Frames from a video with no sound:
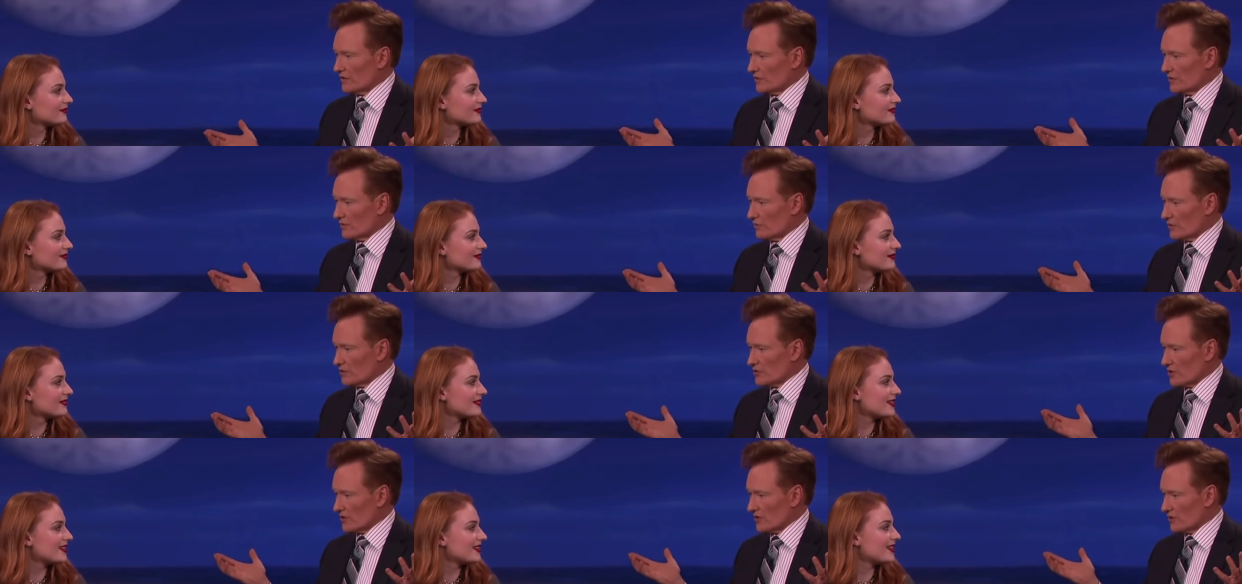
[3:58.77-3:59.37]
Speaker 1: when
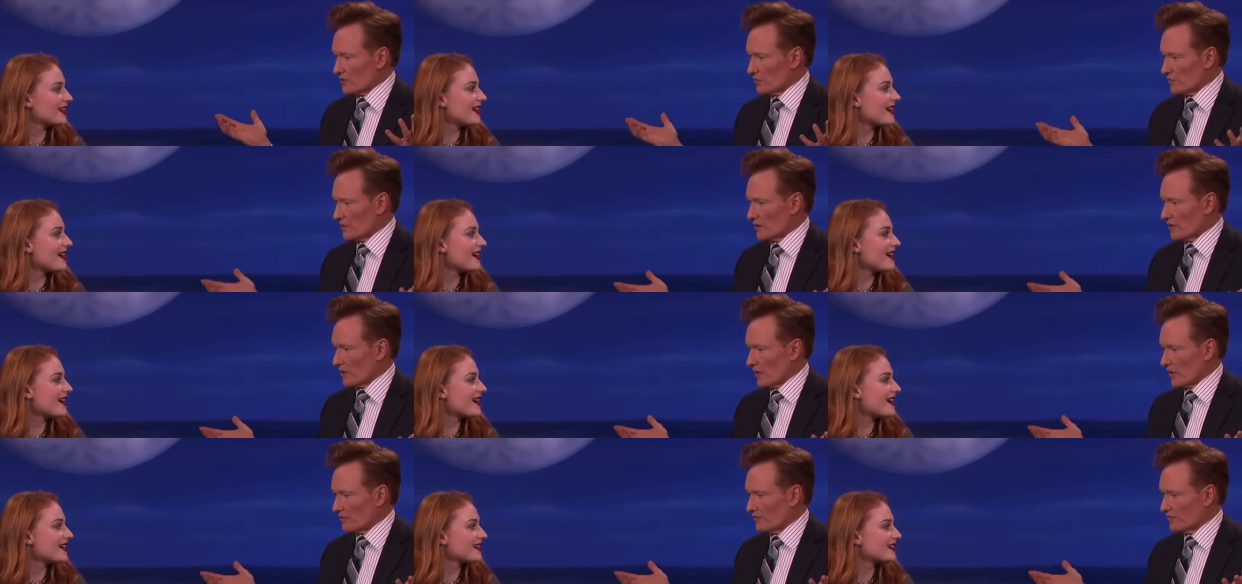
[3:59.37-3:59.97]
shyness
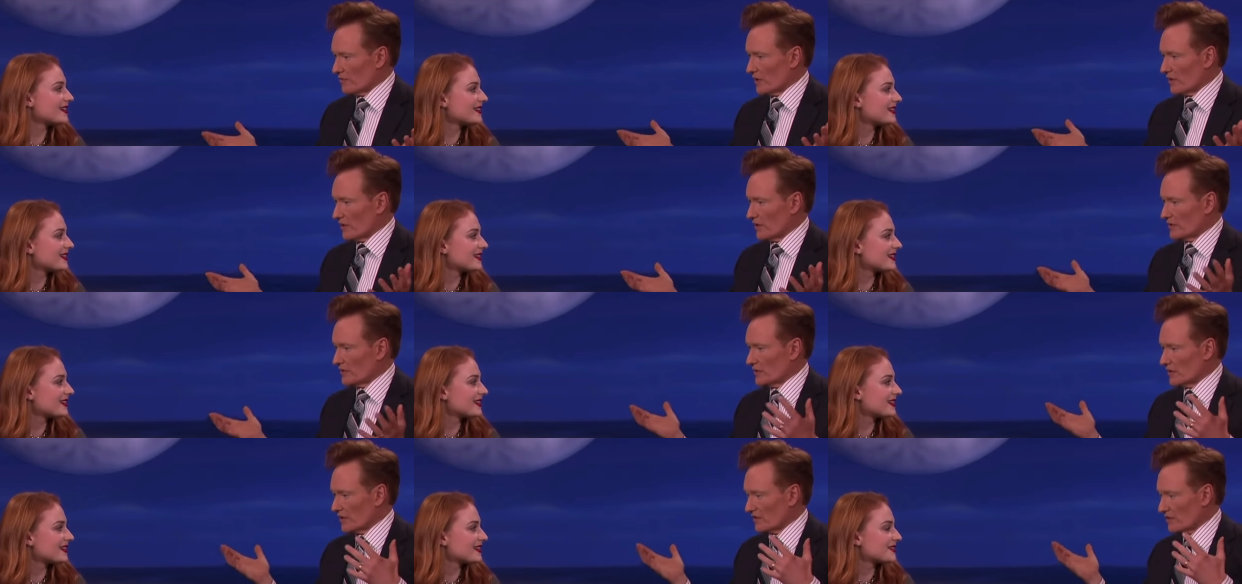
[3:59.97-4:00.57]
is revealed
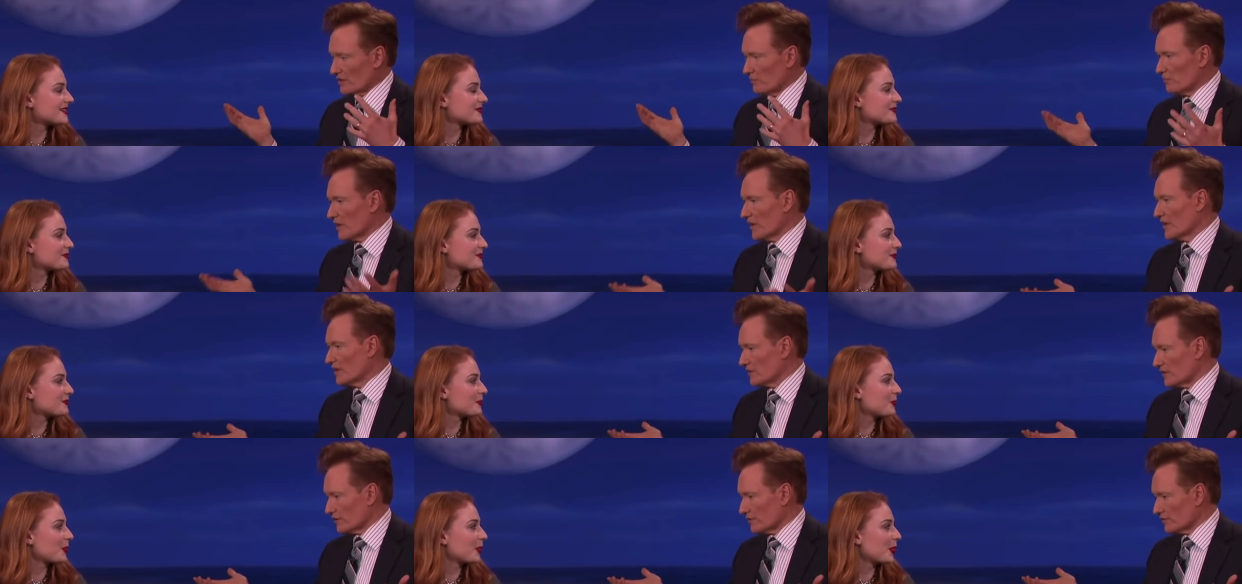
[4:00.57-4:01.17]
prior to
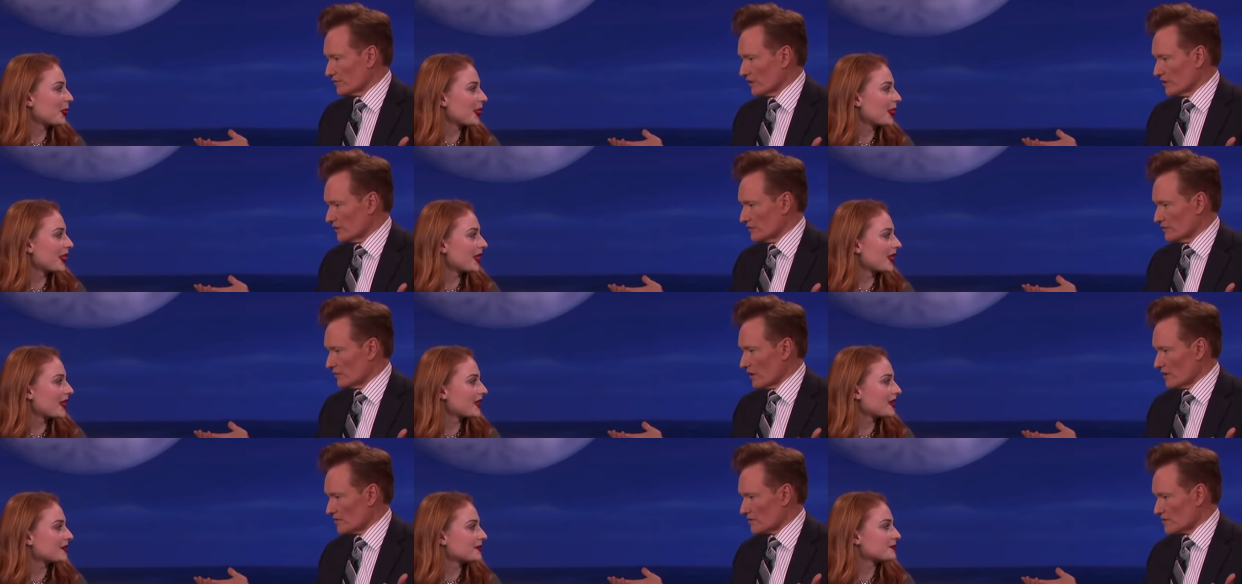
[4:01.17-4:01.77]
these
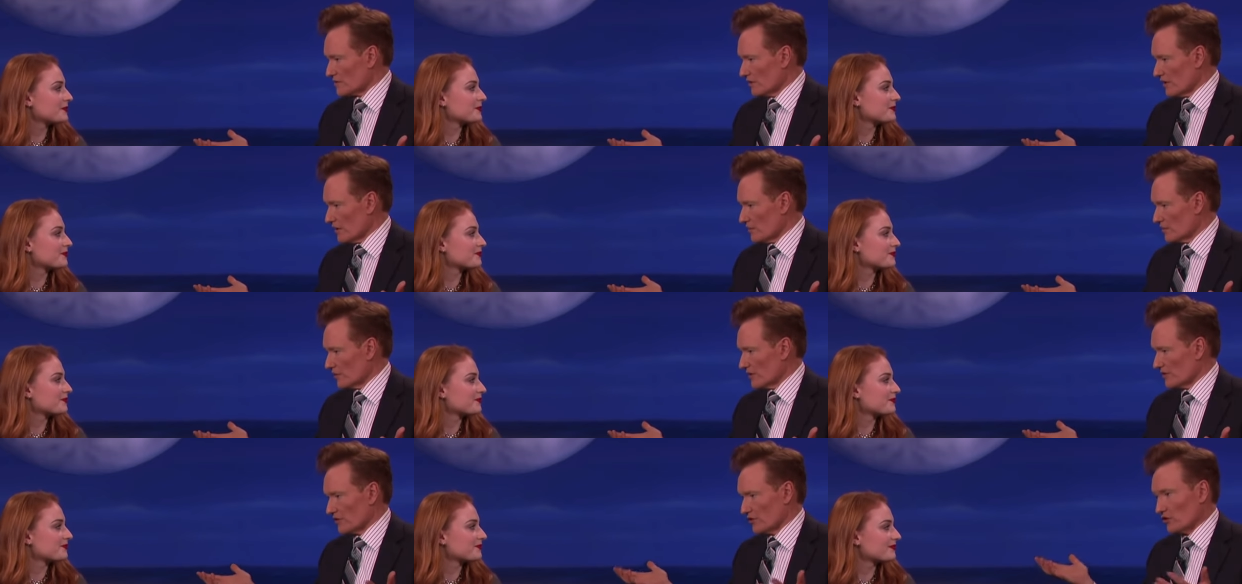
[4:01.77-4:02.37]
enthusiastic
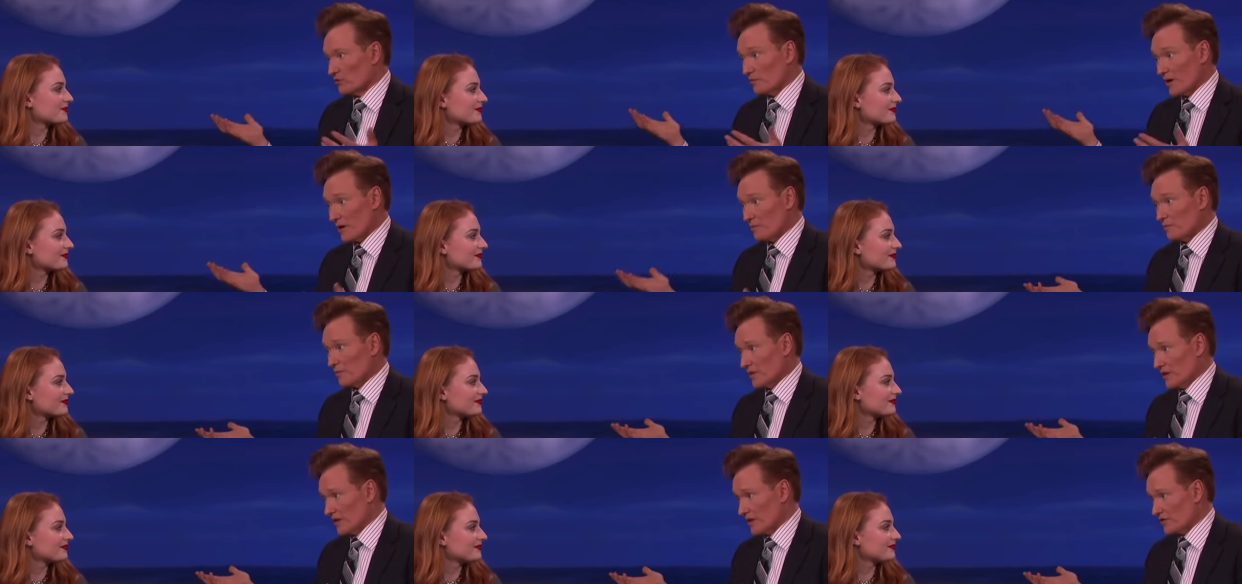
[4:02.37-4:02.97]
bursts, it
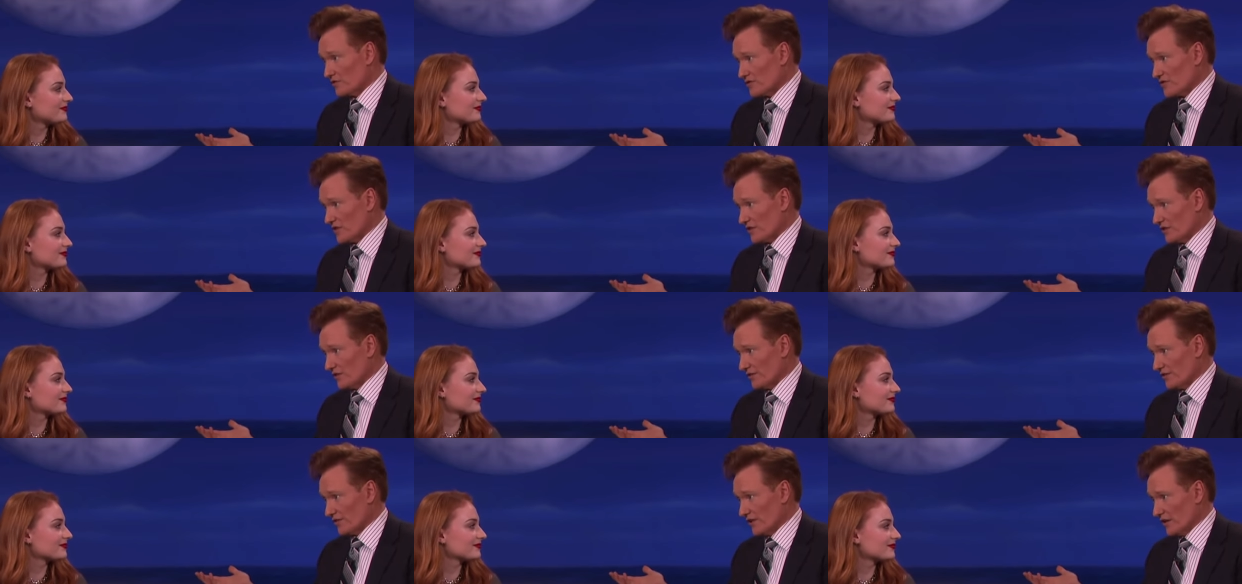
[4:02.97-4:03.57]
feels
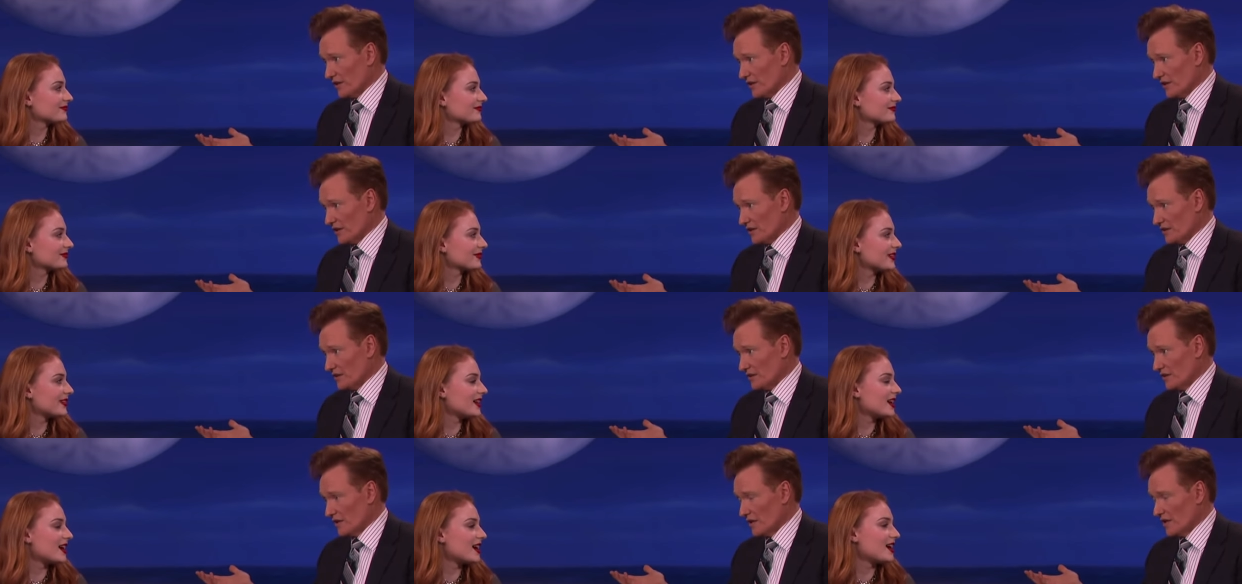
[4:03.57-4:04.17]
exciting for the other
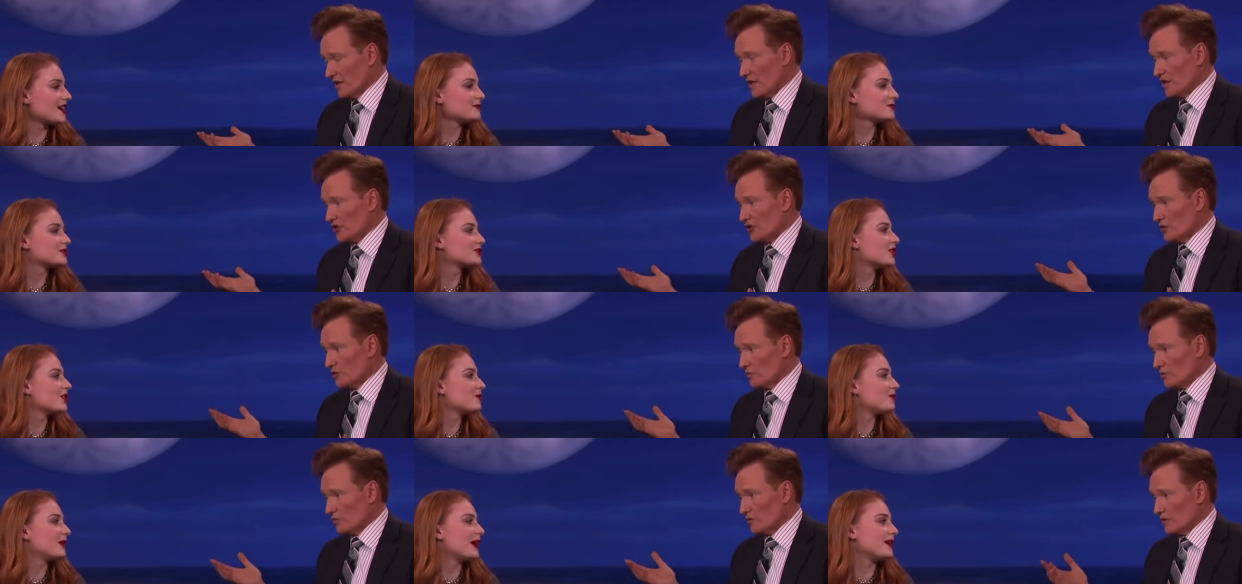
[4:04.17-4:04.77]
person because
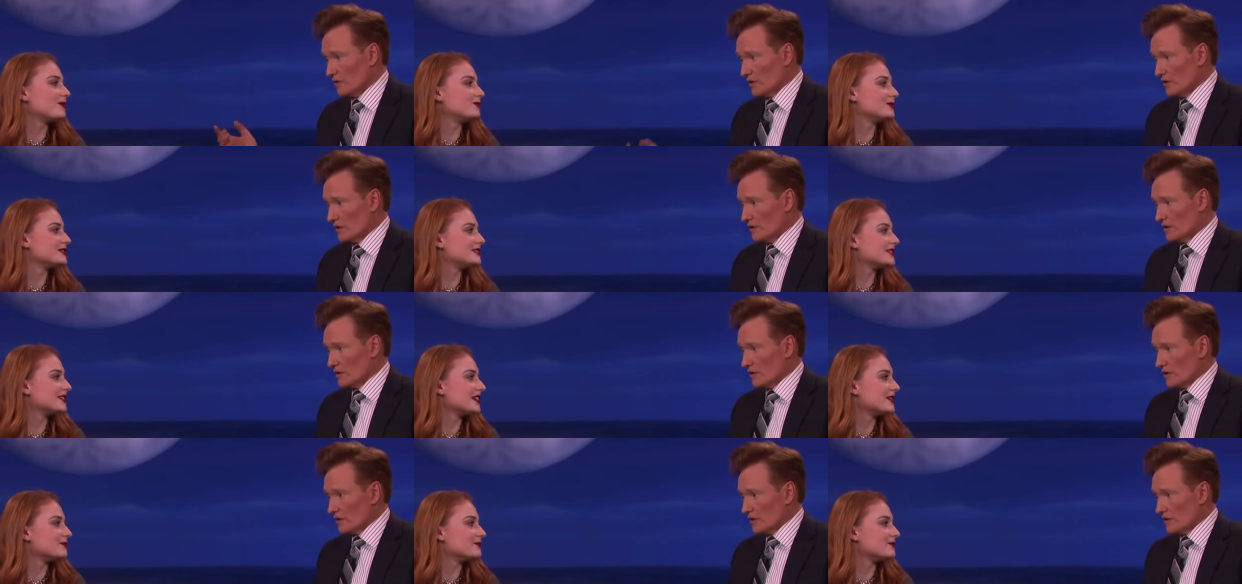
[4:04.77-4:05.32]
they feel like